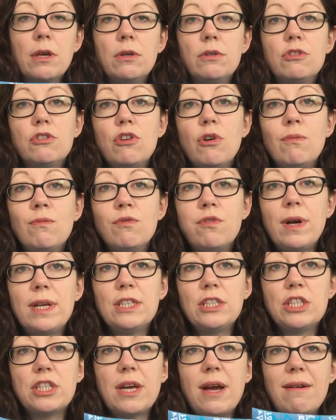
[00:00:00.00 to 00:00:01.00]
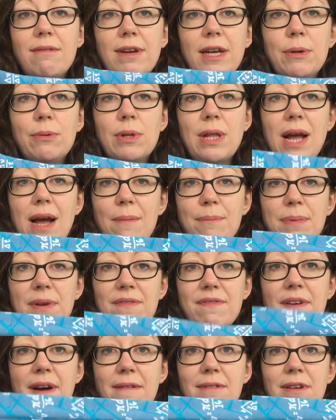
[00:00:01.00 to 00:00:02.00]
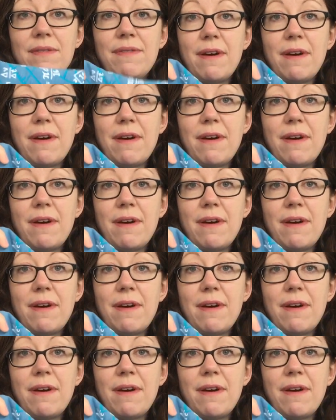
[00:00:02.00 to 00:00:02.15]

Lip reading: Some French terry will be very,